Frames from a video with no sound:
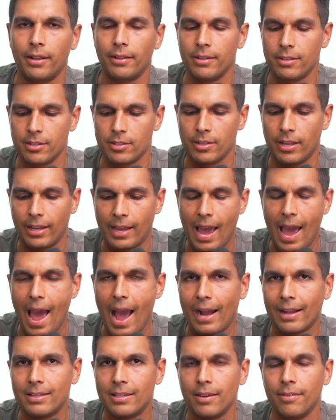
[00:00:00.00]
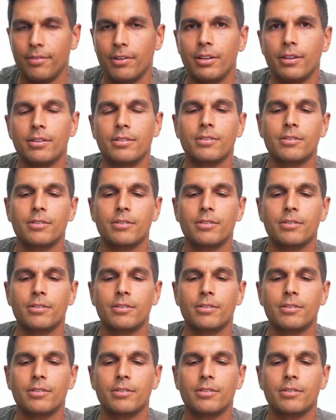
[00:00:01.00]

This is like activities.